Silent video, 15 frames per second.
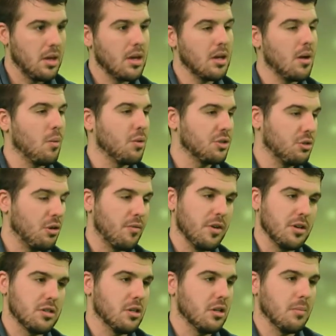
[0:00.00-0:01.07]
What's your
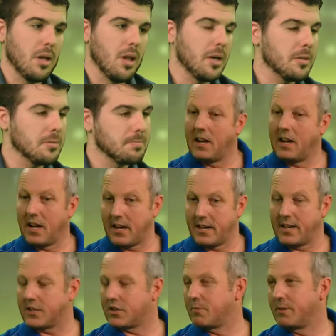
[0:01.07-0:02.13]
fixture going to be like? Yeah,
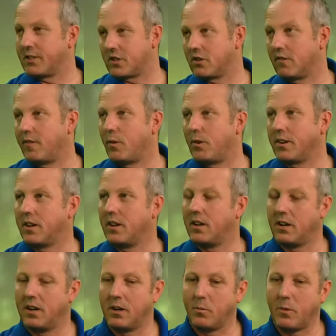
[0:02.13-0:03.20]
it's going to be a tough one
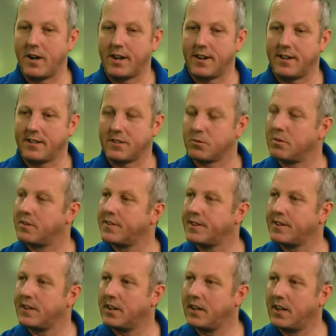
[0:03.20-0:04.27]
away at Handsworth.